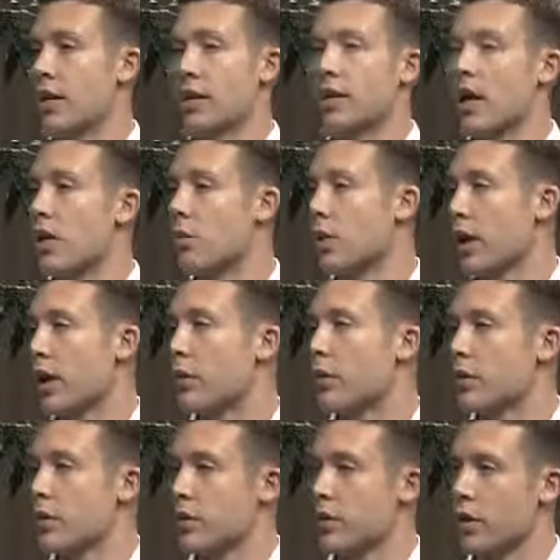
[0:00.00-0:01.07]
Cablegate,
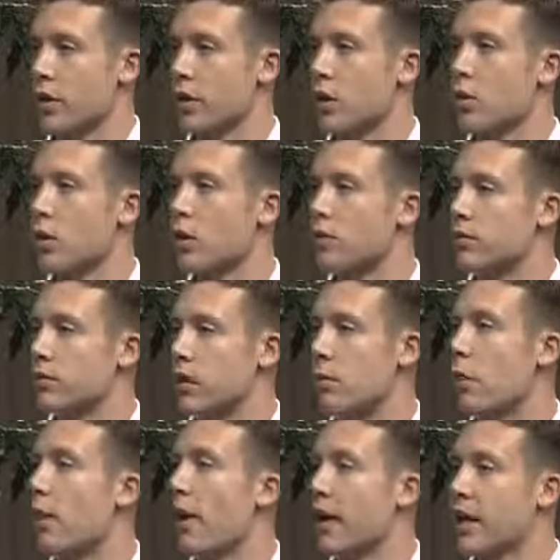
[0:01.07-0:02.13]
which is a number of
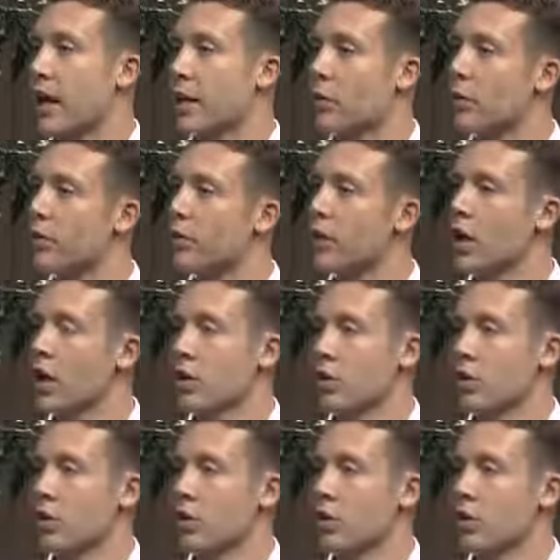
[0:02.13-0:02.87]
diplomatic cables.